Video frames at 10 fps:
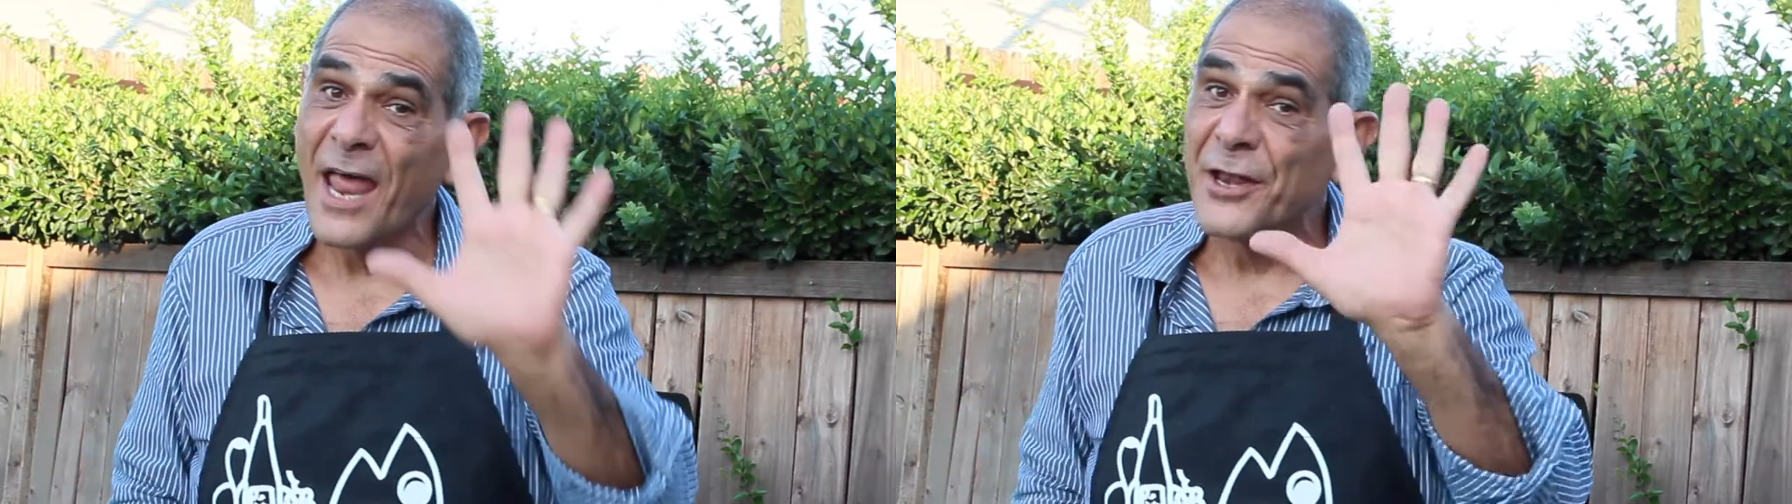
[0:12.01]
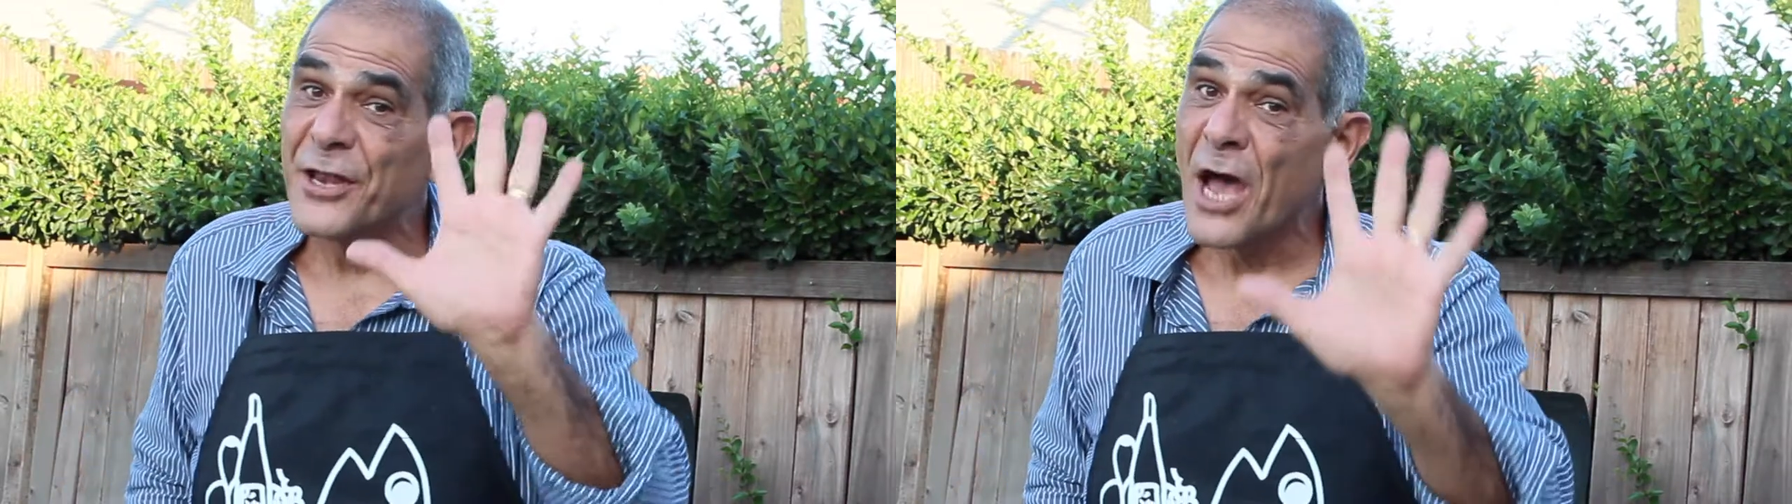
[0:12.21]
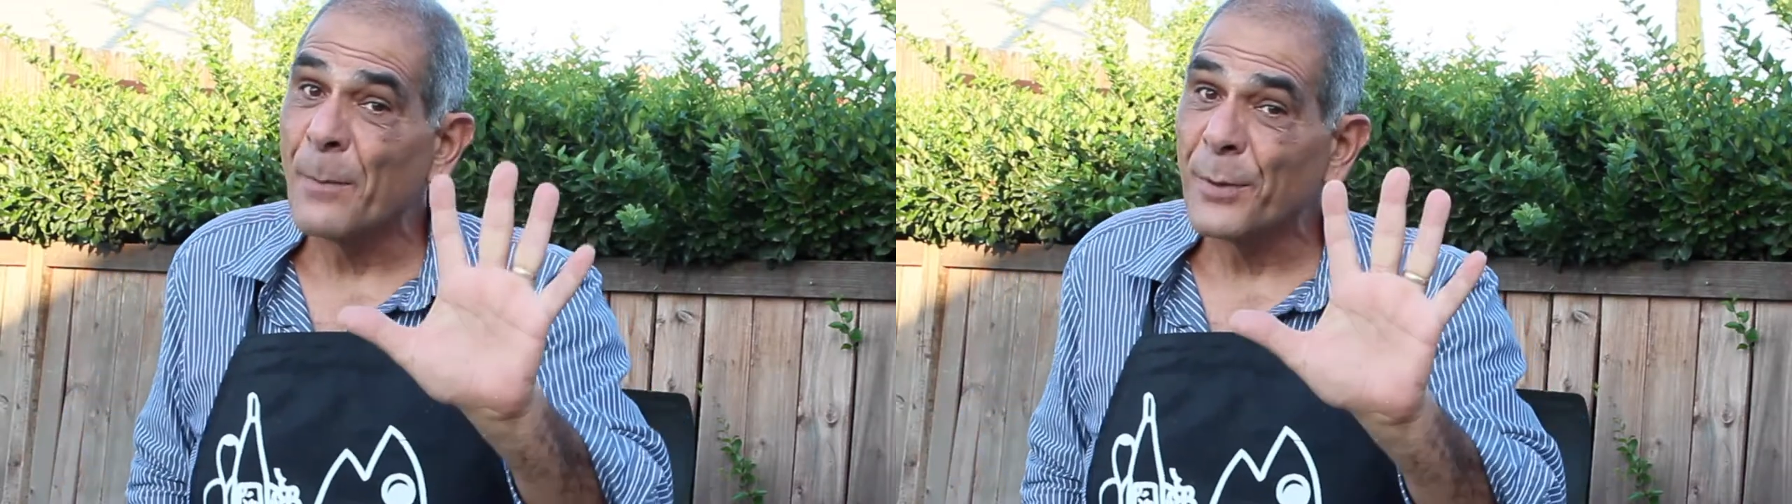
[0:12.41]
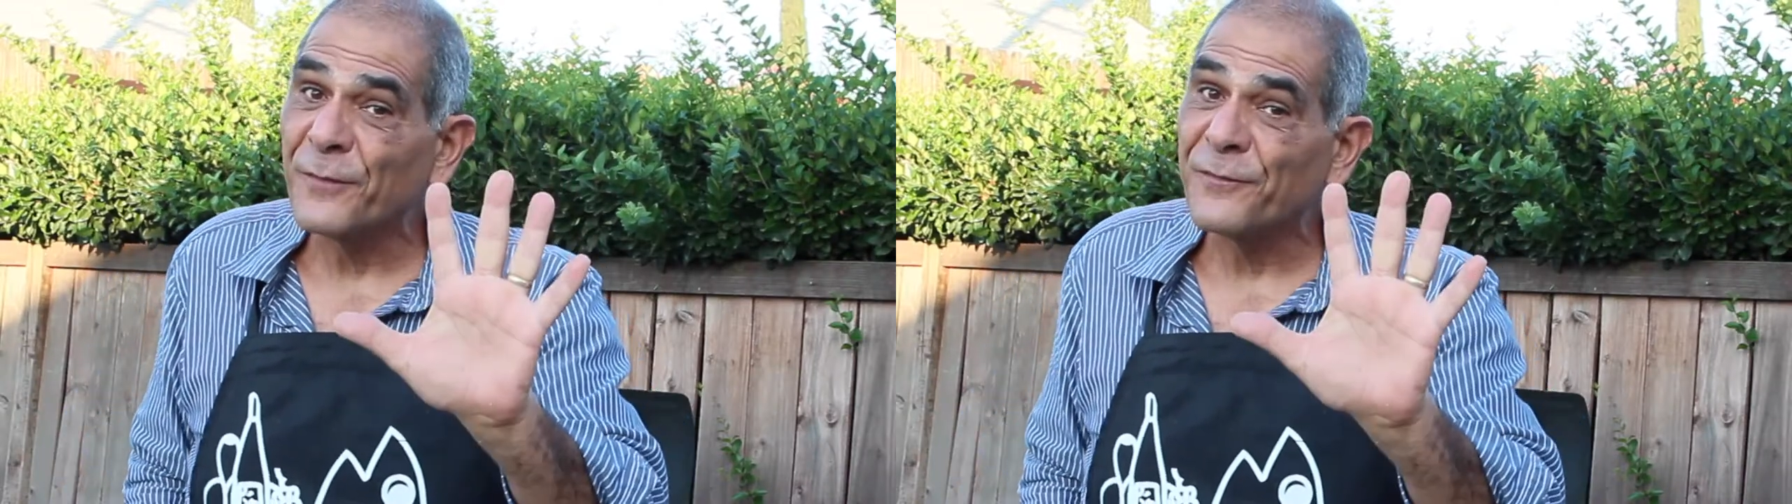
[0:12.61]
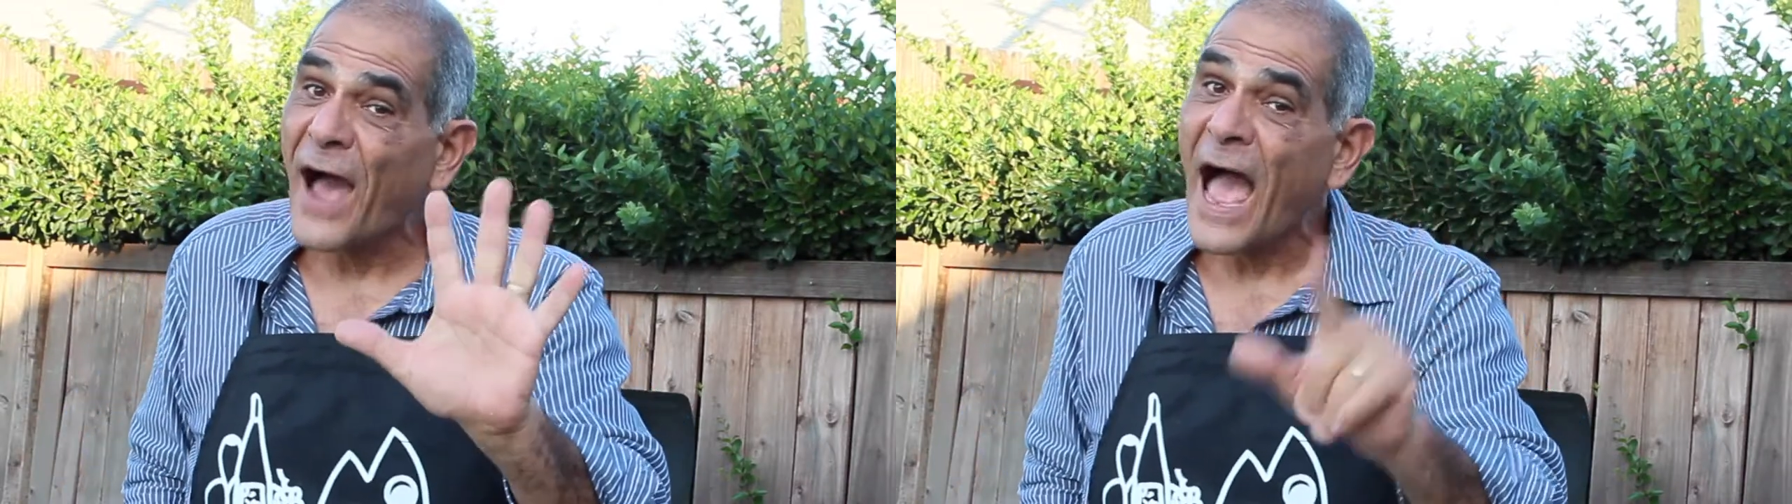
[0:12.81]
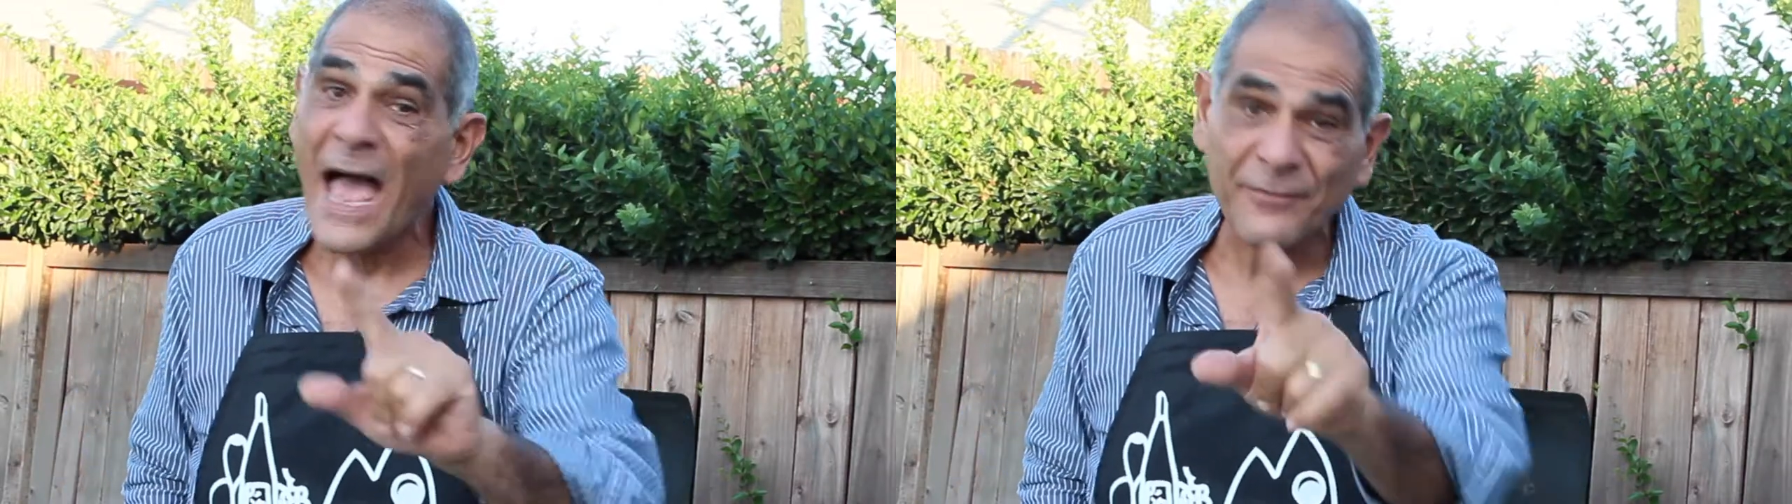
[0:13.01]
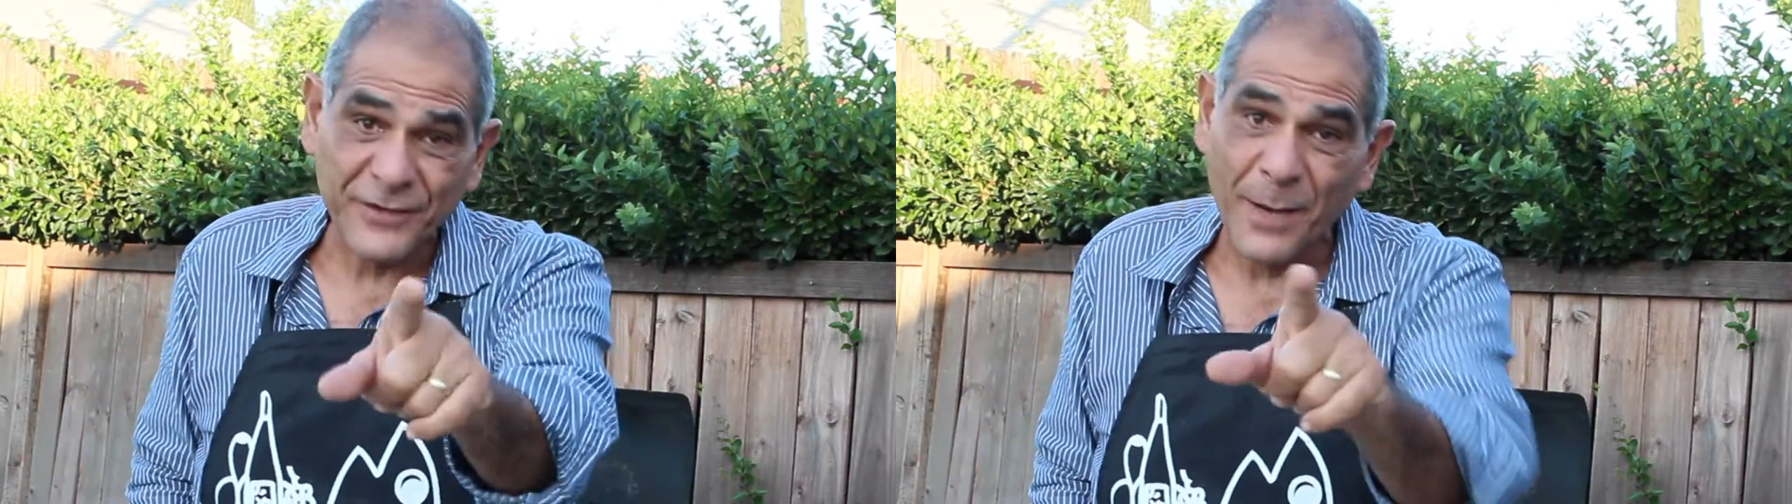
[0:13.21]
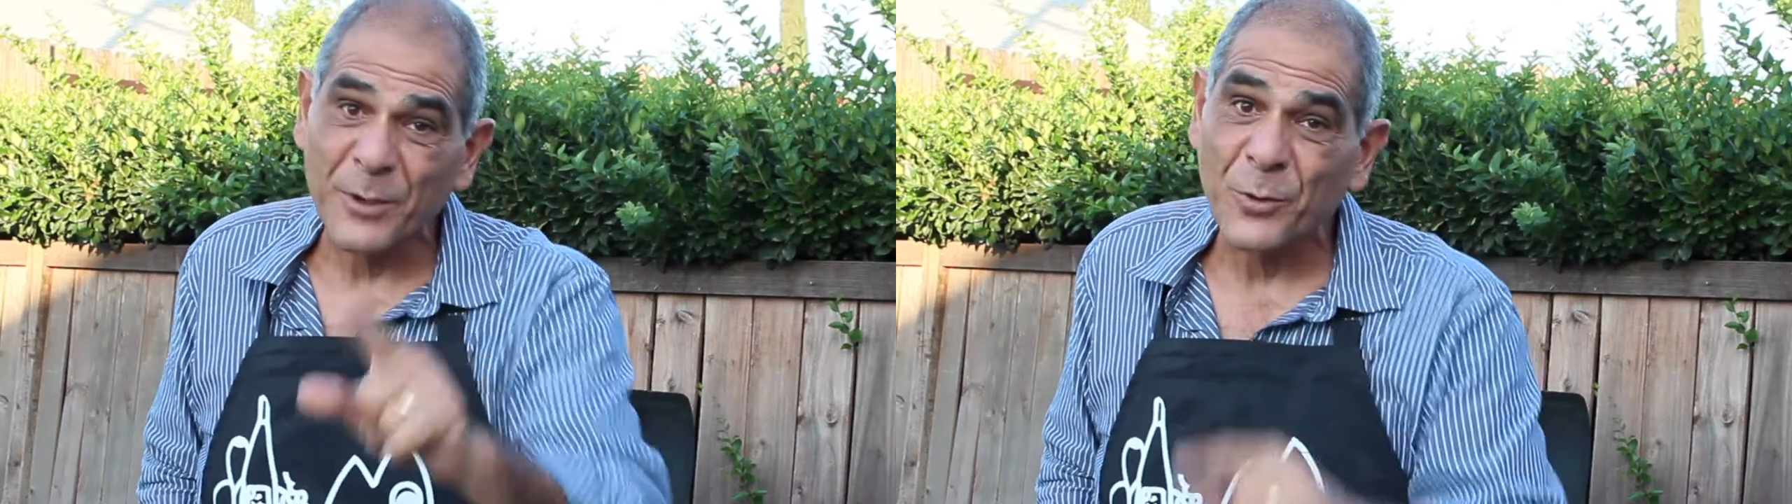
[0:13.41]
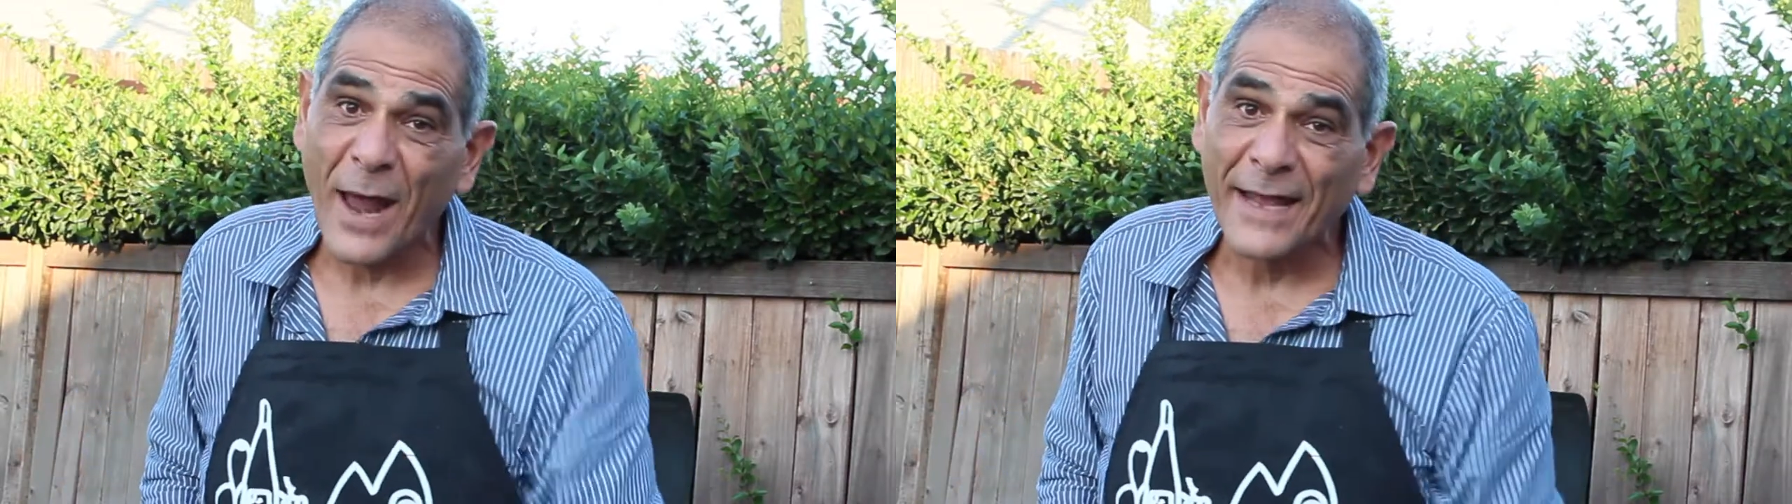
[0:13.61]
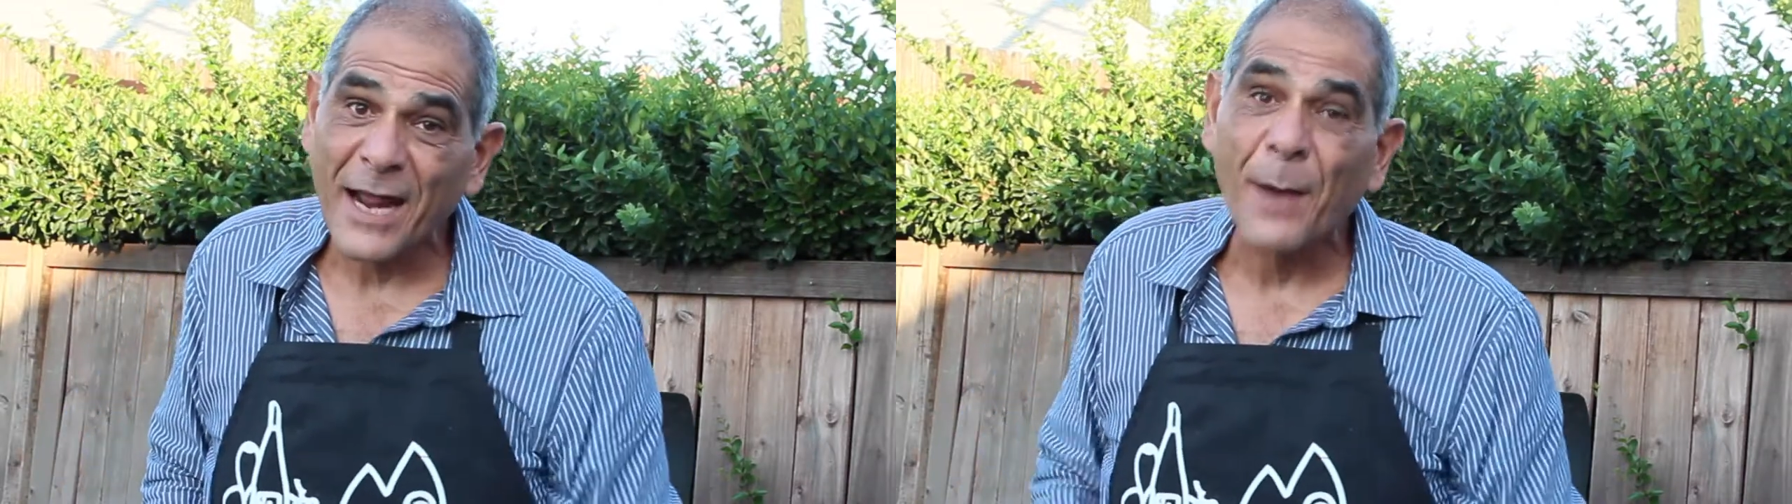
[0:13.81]
number five, coming
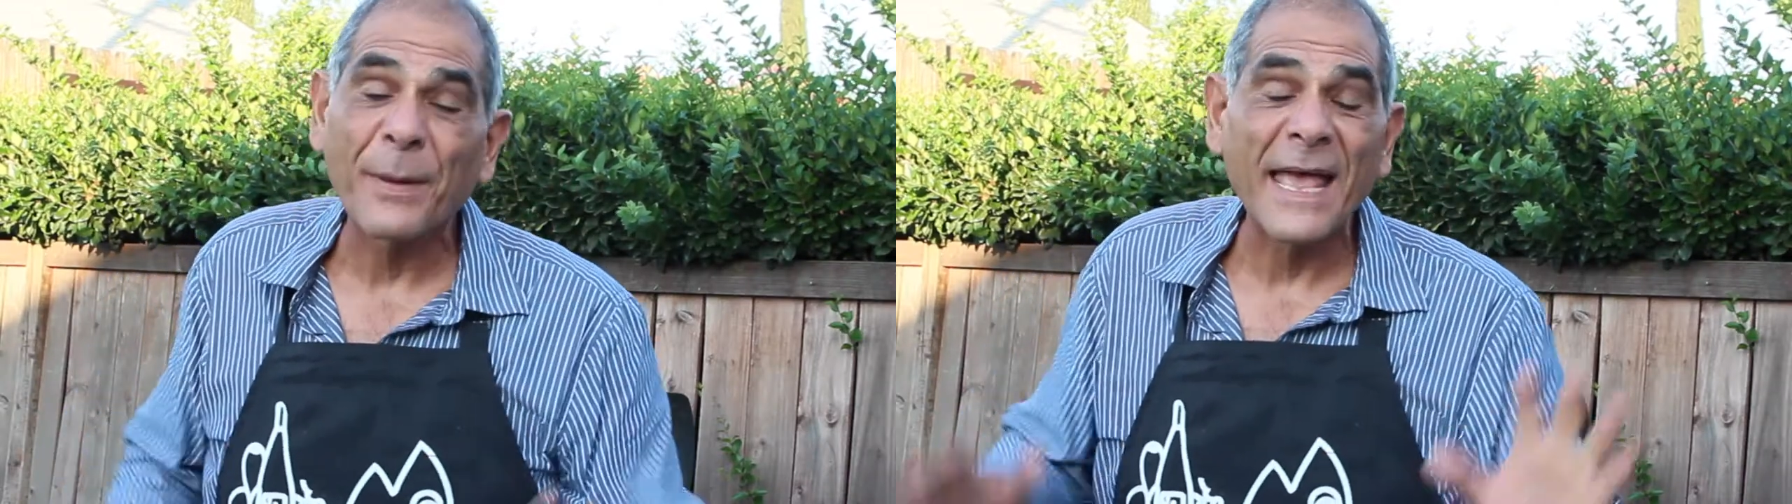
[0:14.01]
right up,